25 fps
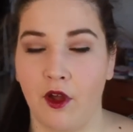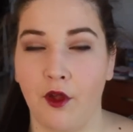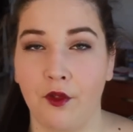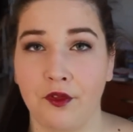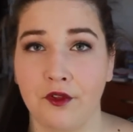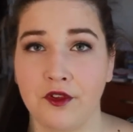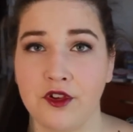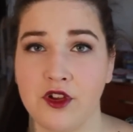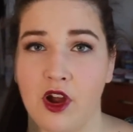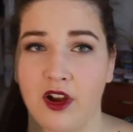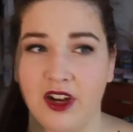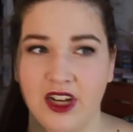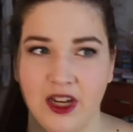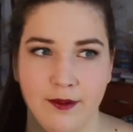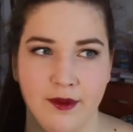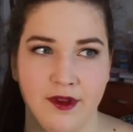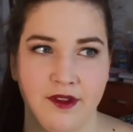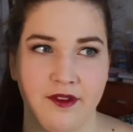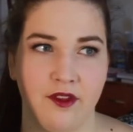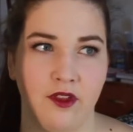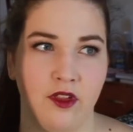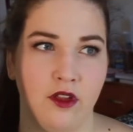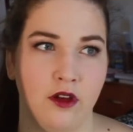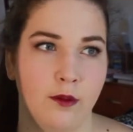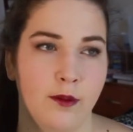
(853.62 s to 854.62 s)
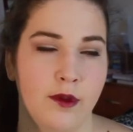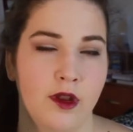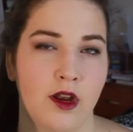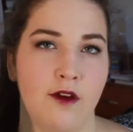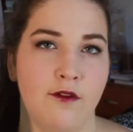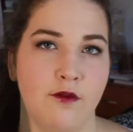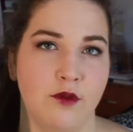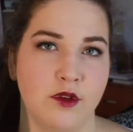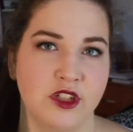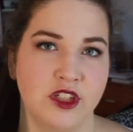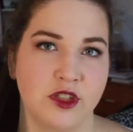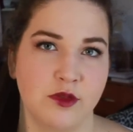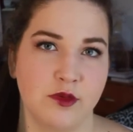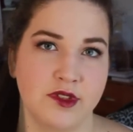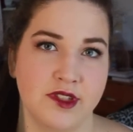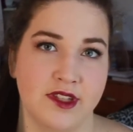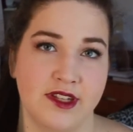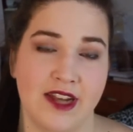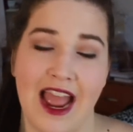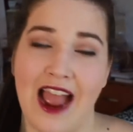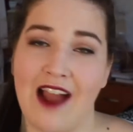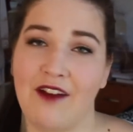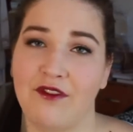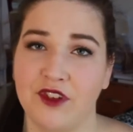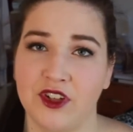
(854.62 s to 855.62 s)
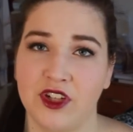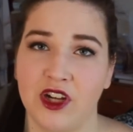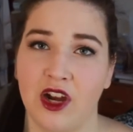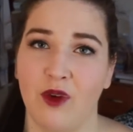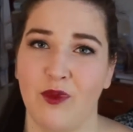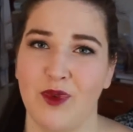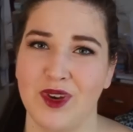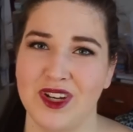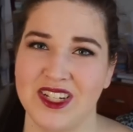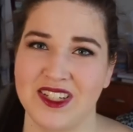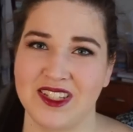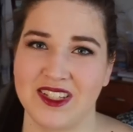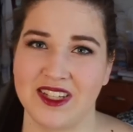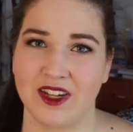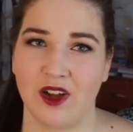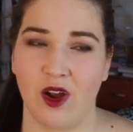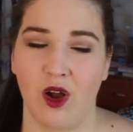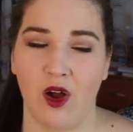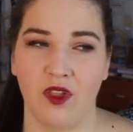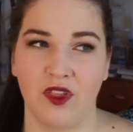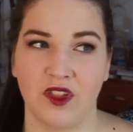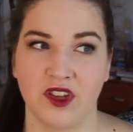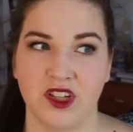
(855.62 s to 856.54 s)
also documents a little bit of when she was in Africa witnessing all